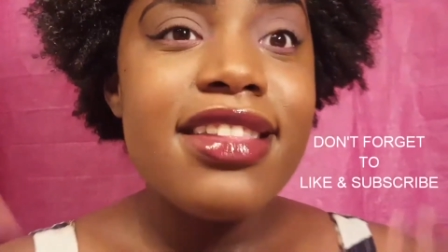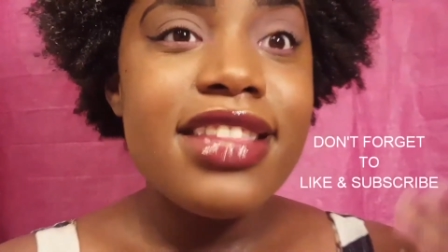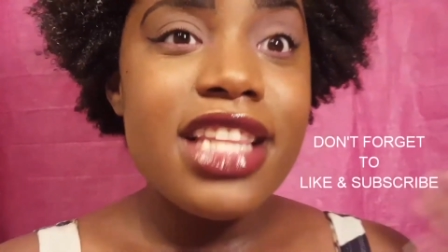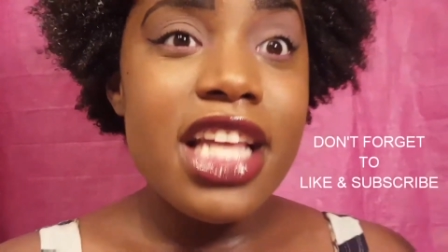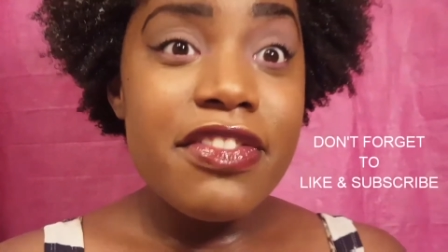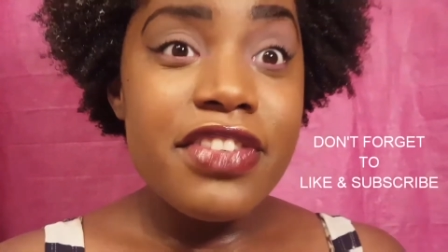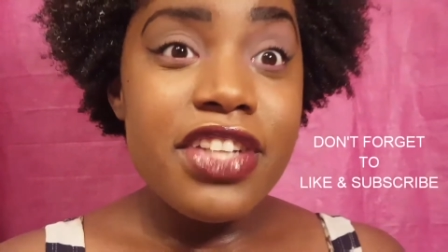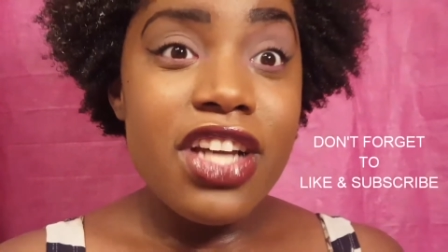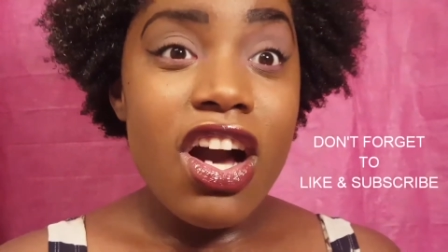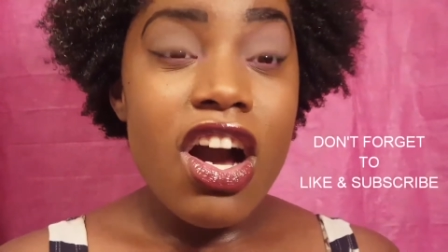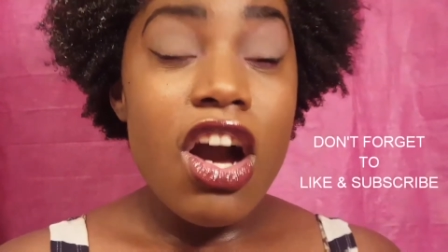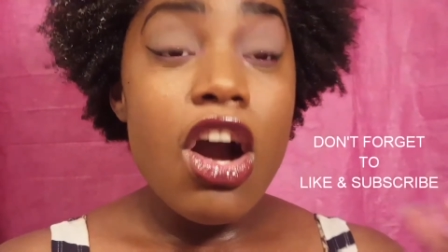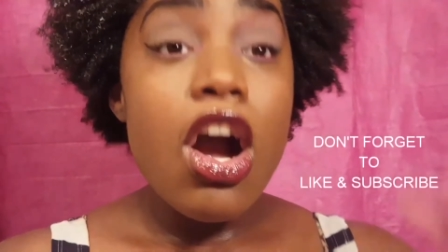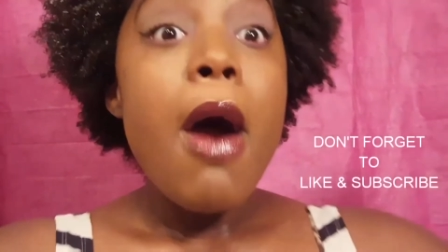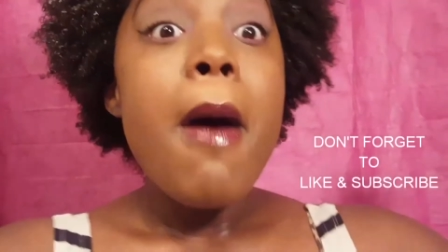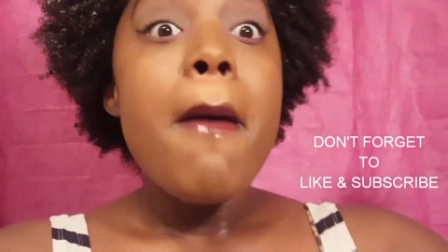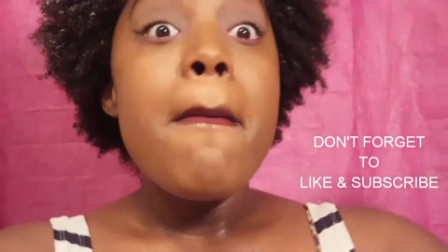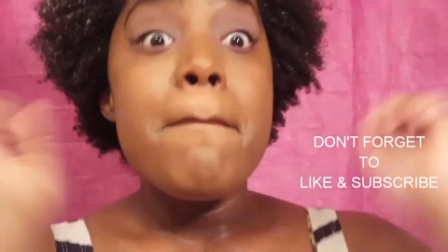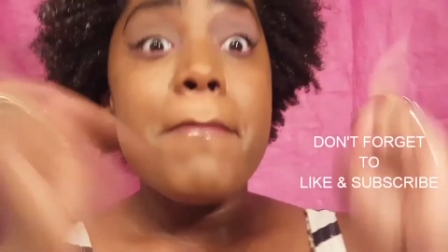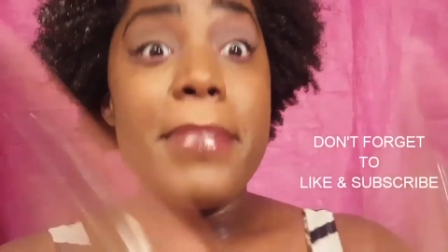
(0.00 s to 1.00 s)
Love y'all.
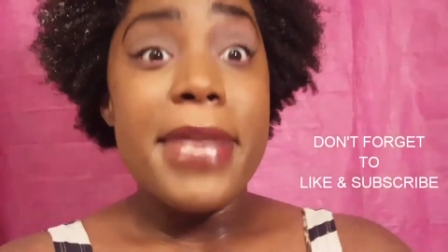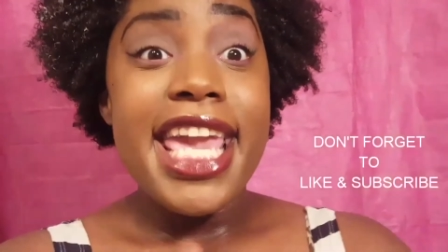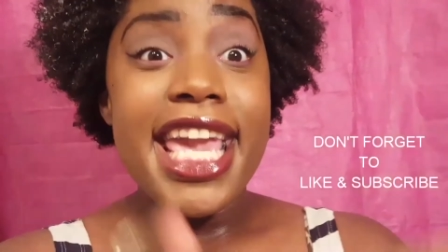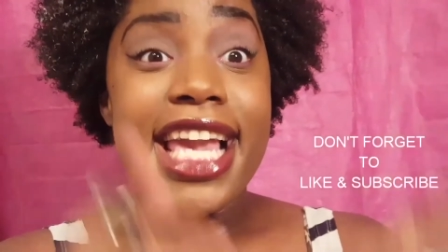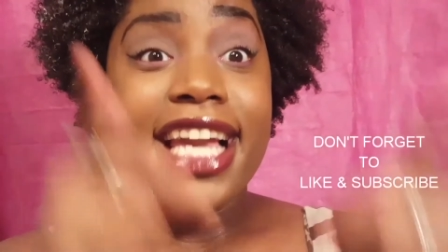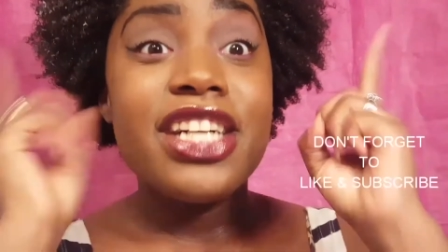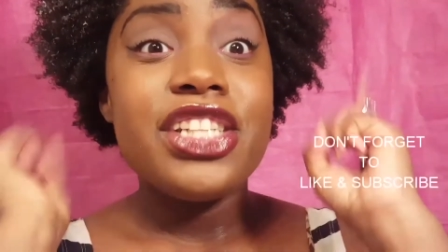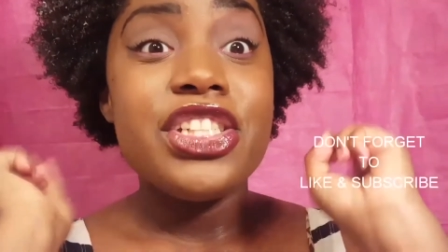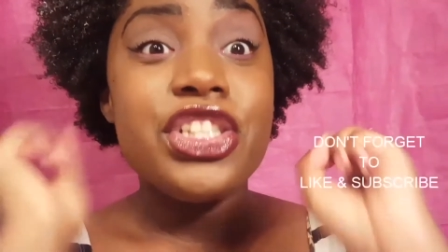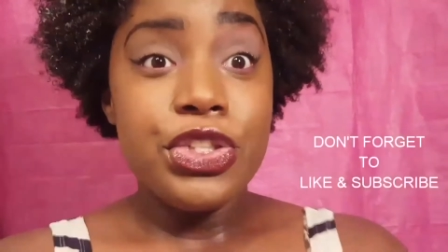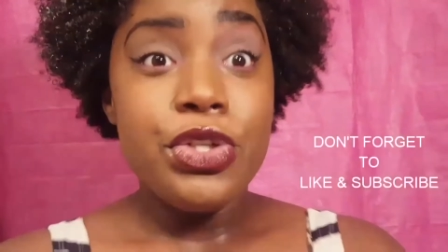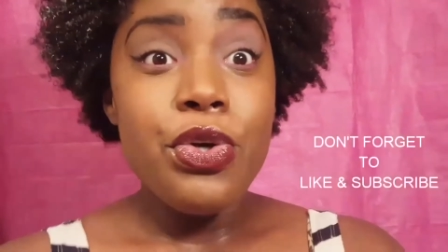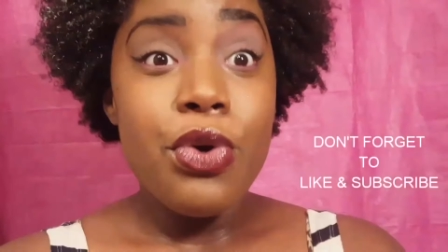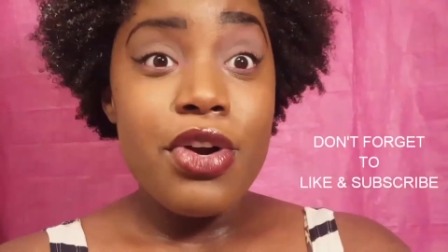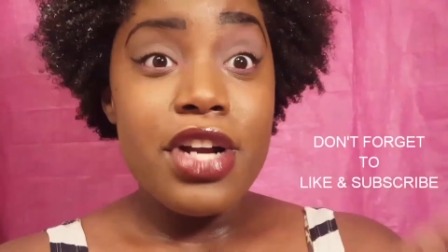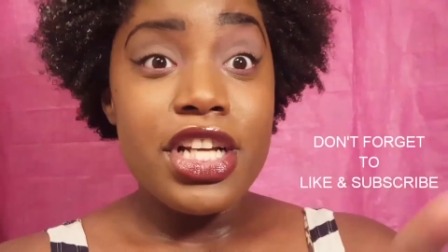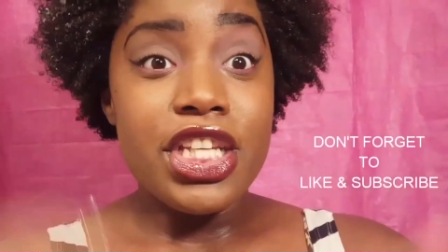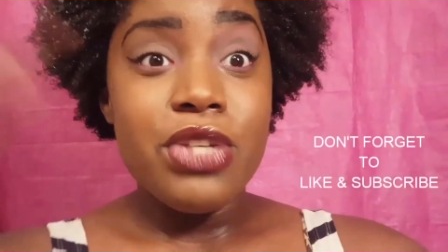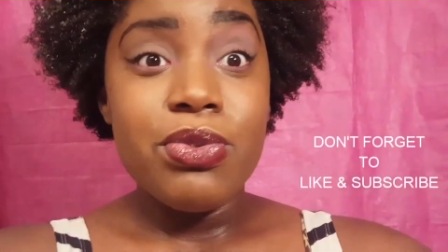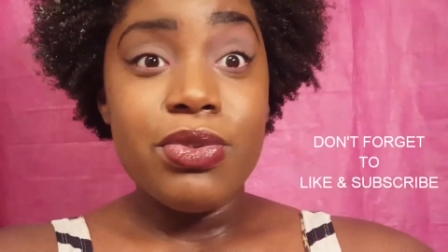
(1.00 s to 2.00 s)
Make
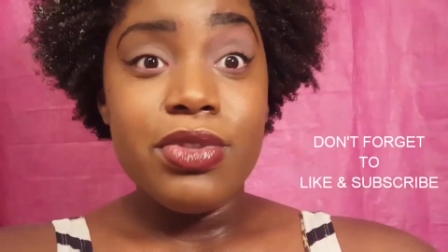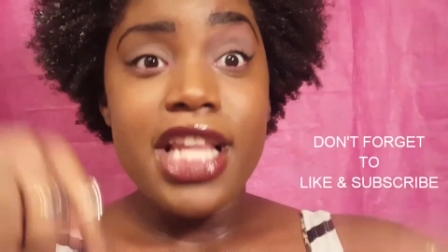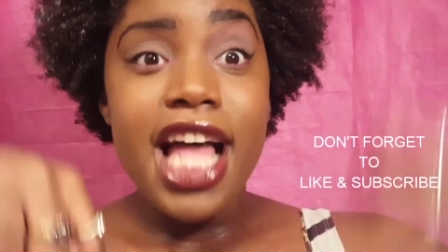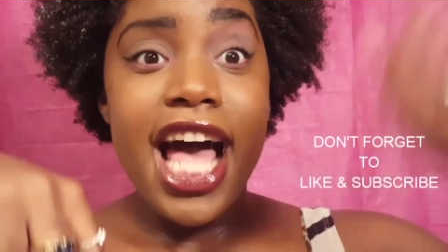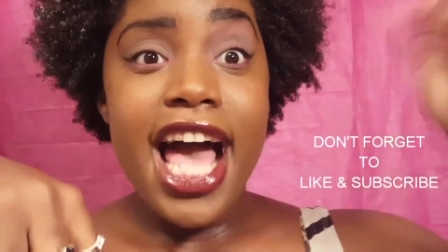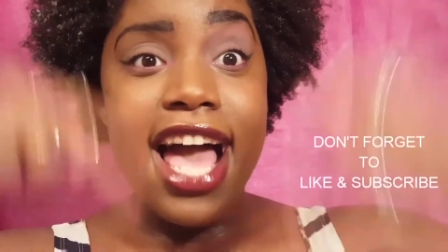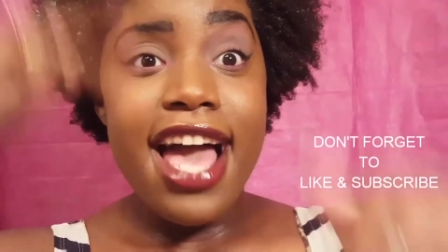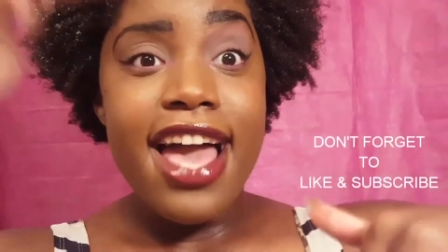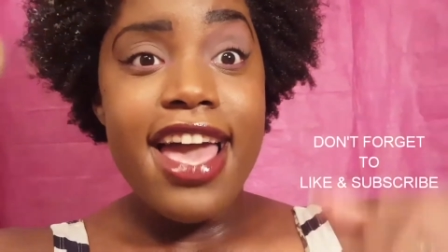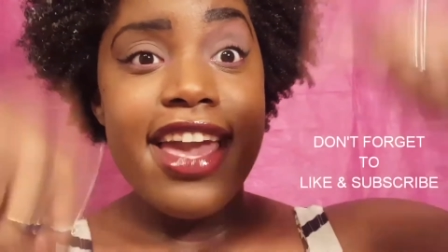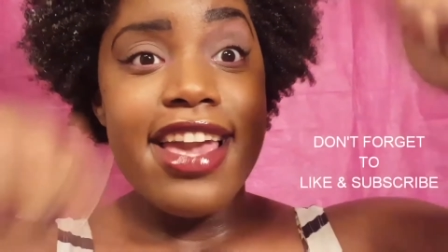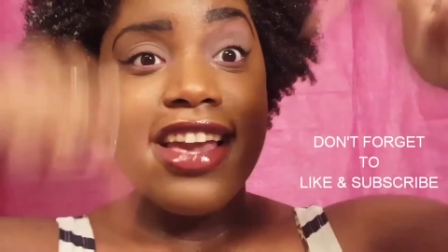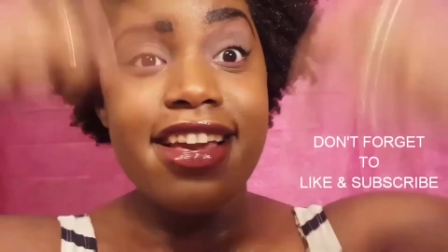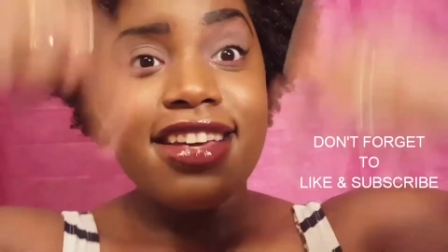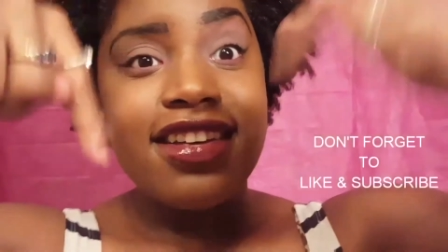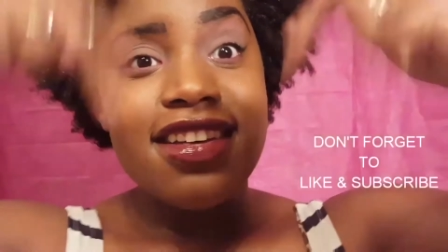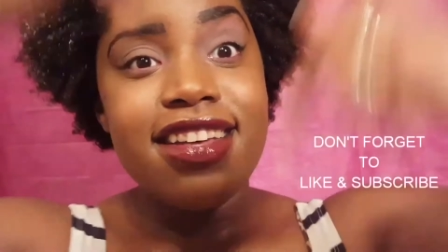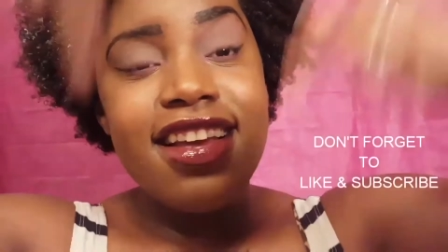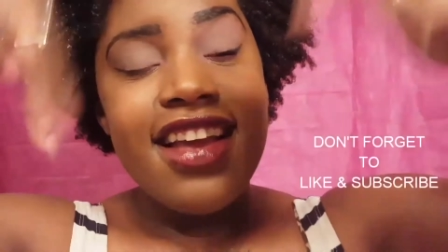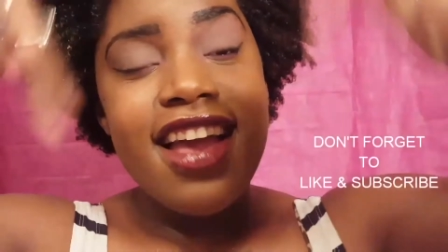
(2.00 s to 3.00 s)
sure you
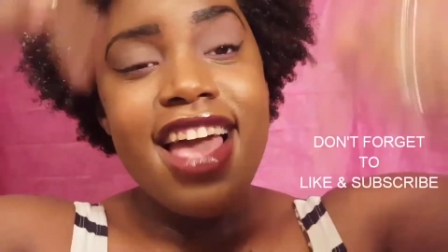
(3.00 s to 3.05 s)
like,